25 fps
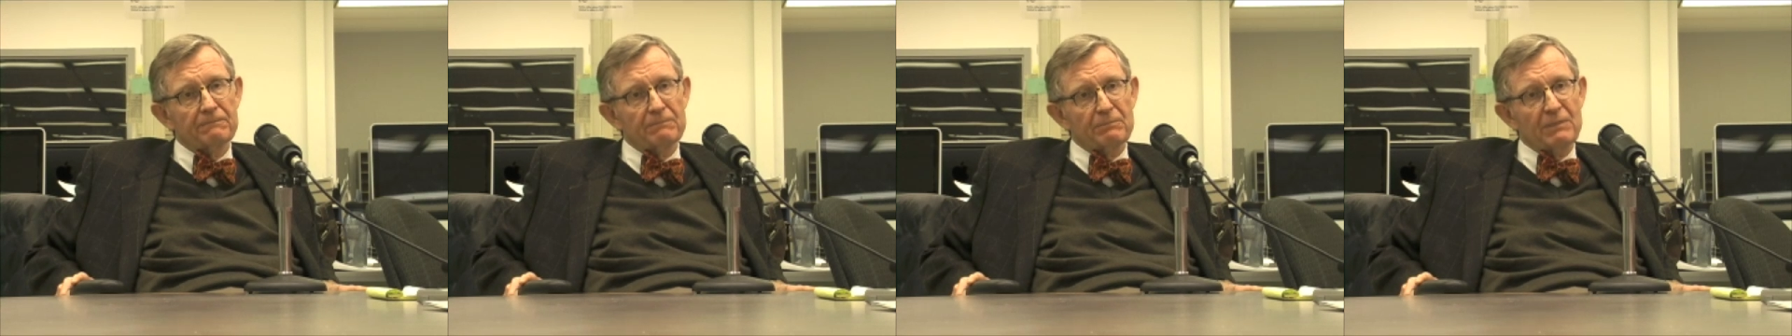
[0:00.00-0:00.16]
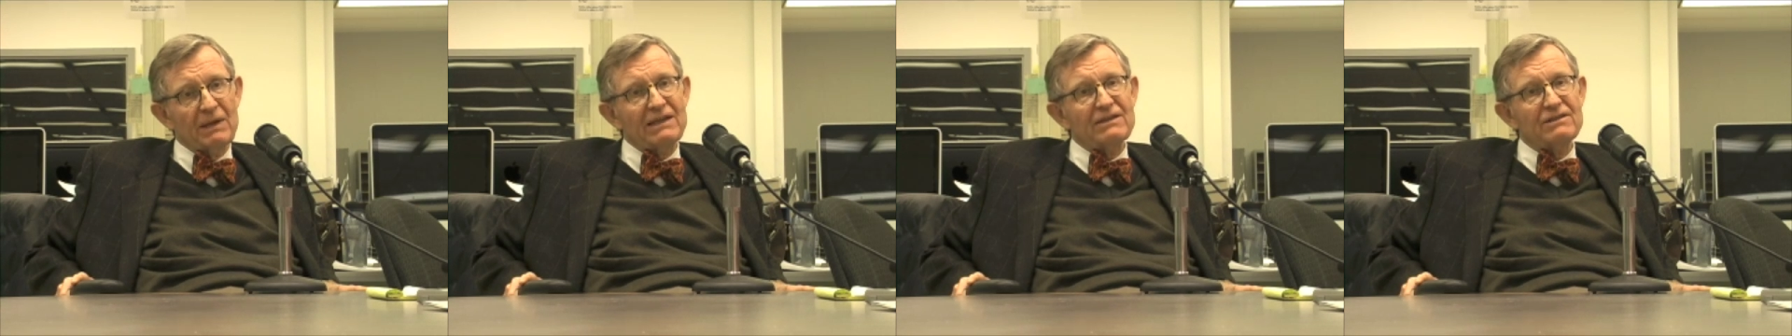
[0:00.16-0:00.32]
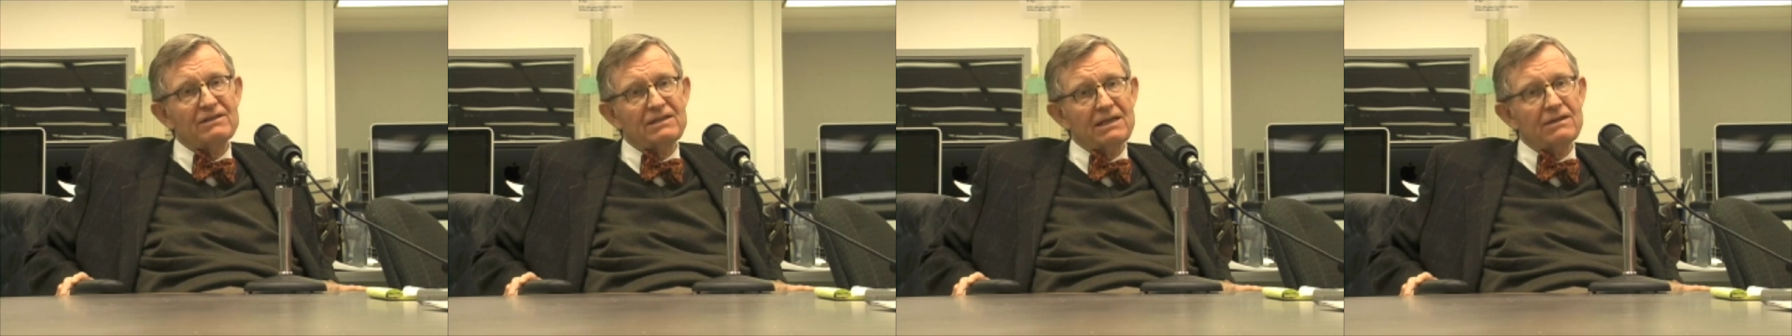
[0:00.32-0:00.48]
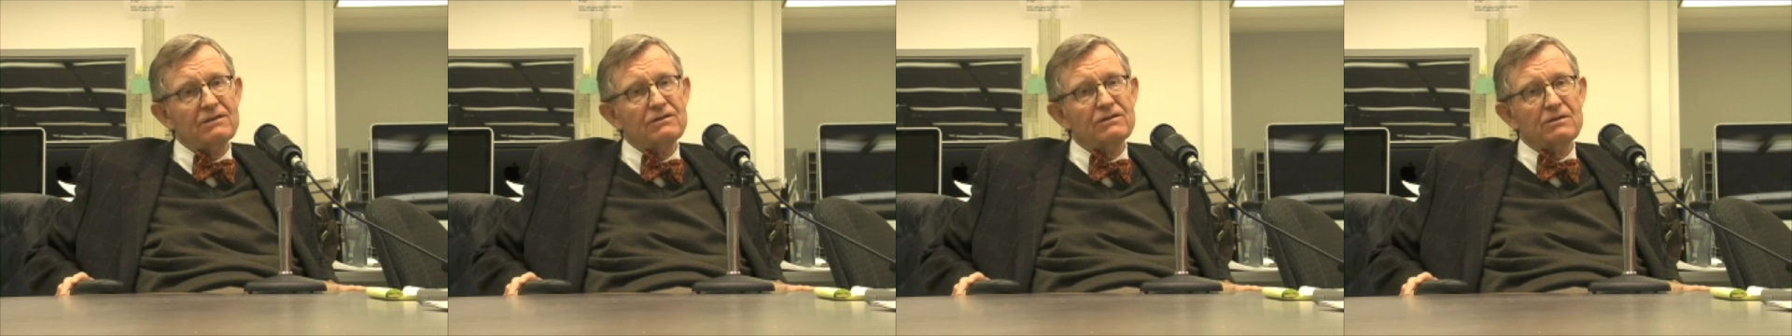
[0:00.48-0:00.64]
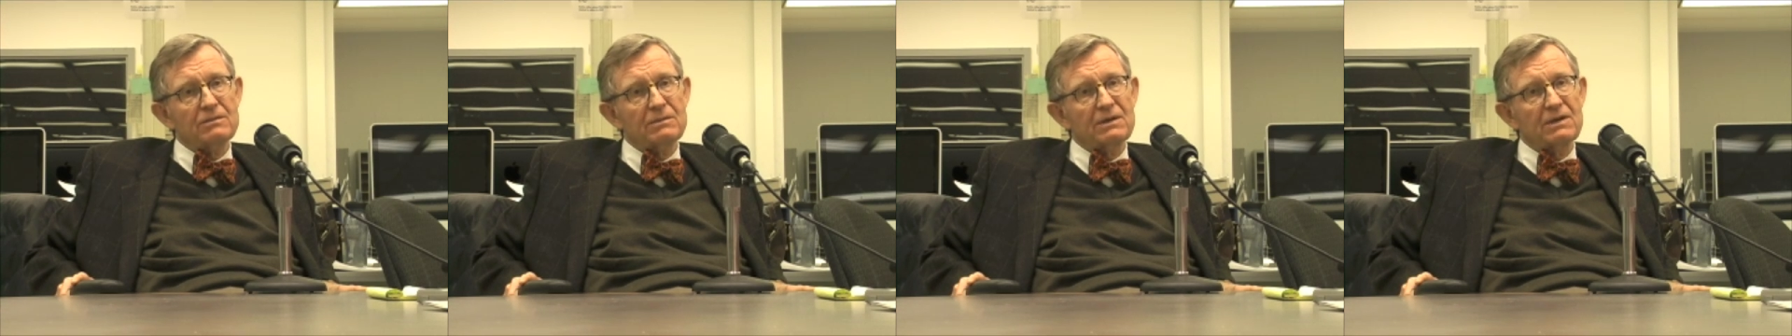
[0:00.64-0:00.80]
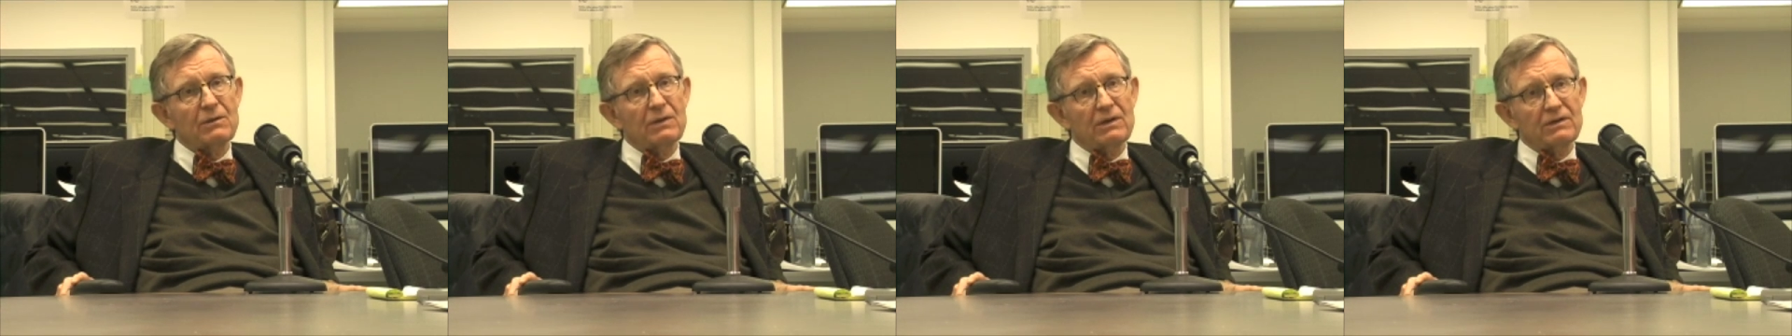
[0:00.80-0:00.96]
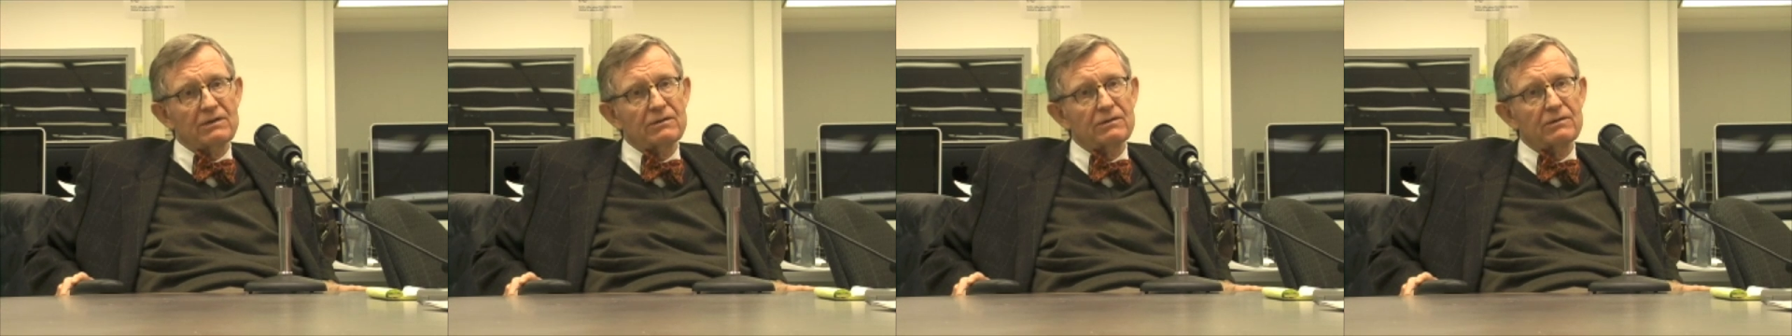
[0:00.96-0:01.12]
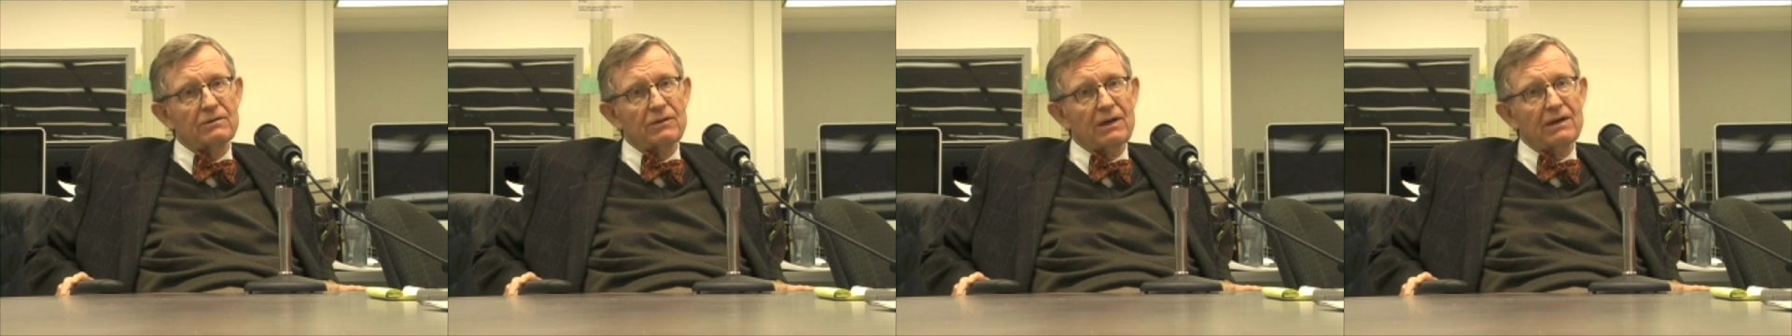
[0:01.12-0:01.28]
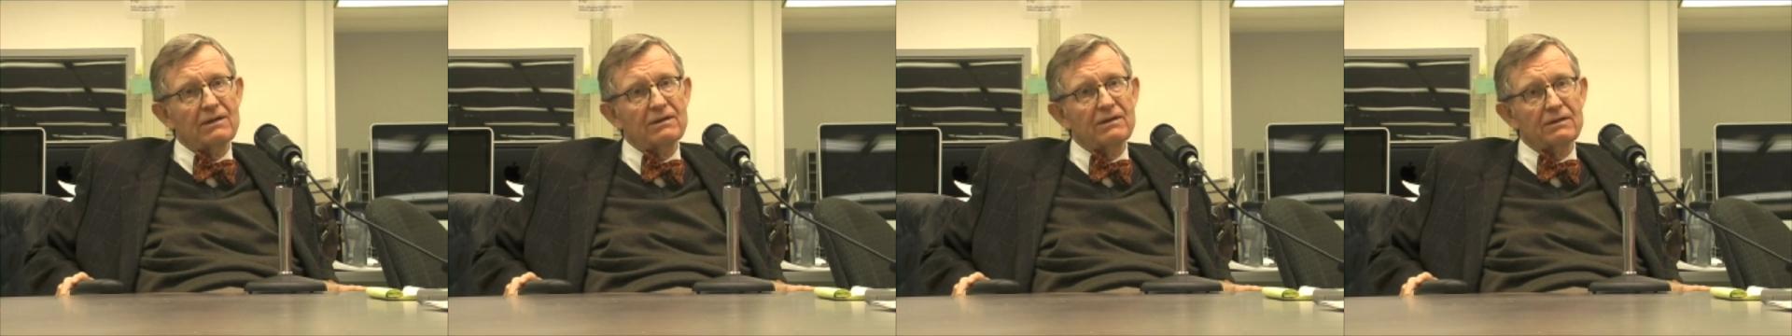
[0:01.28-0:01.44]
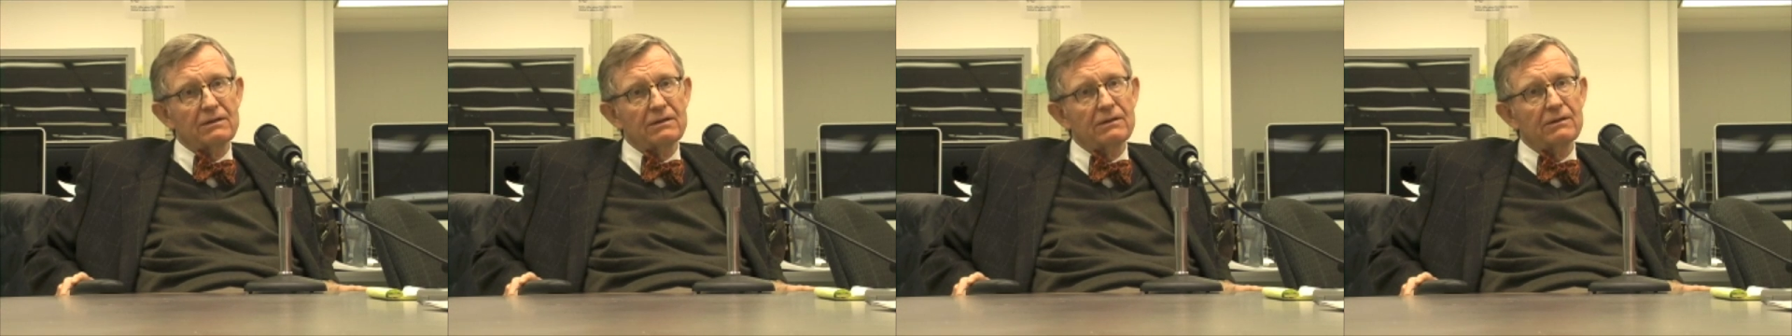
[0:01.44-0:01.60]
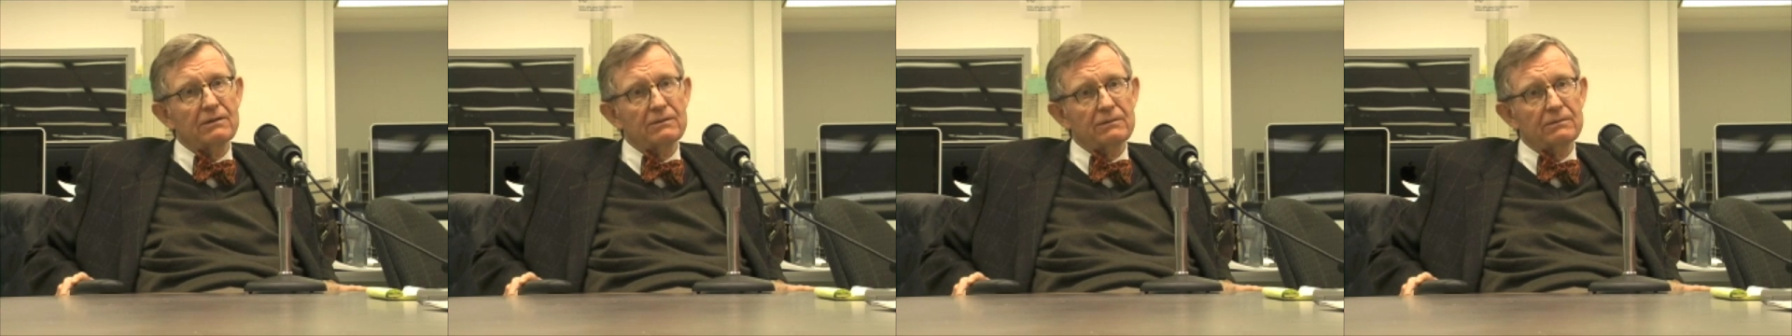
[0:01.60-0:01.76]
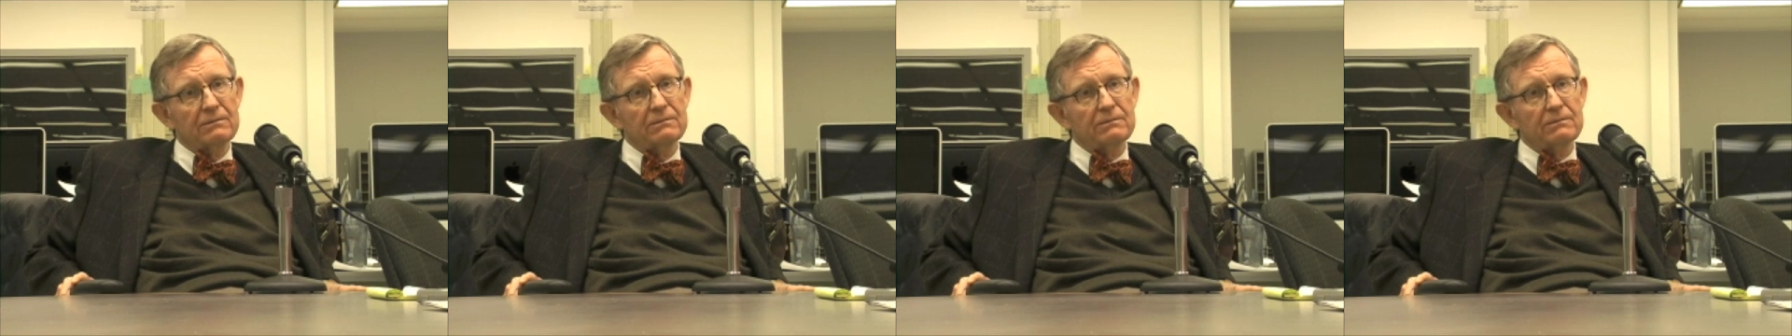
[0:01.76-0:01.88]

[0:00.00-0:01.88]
Makes sense to me what they're trying to do.